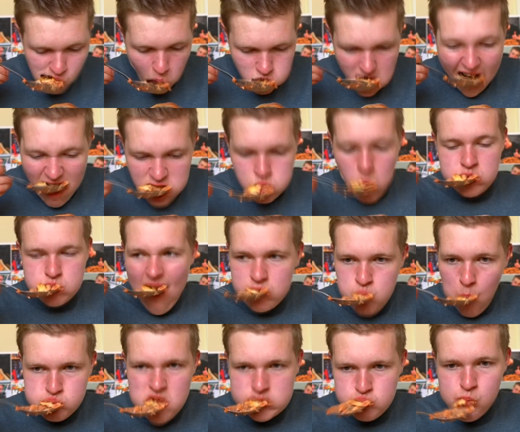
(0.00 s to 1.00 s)
But
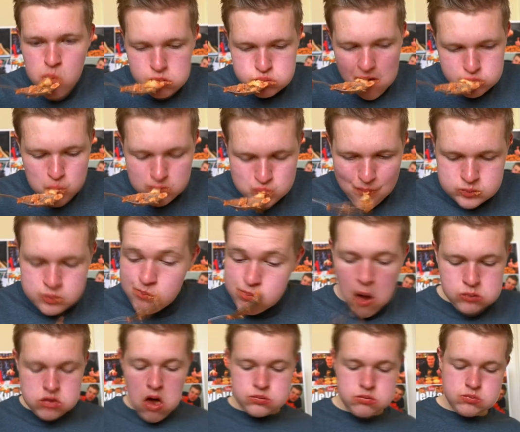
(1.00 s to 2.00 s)
unfortunately I can't do them
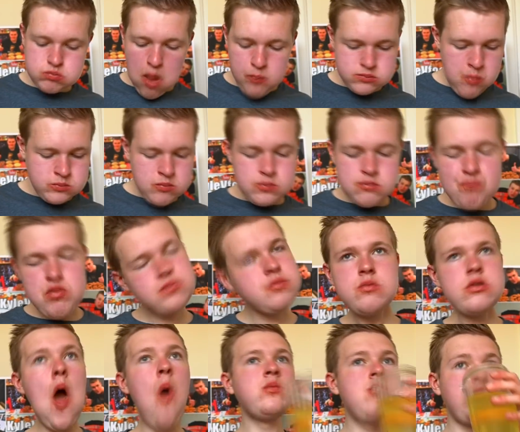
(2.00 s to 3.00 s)
because obviously we're all
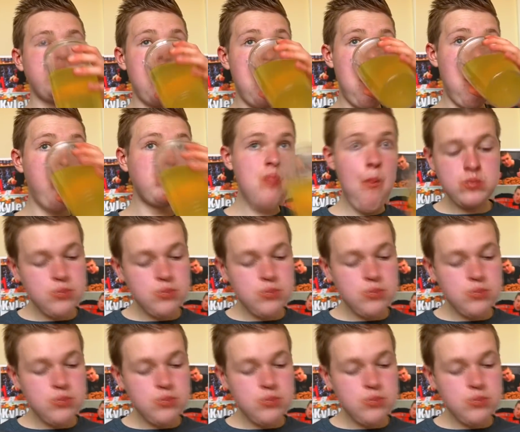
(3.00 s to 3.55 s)
on lockdown.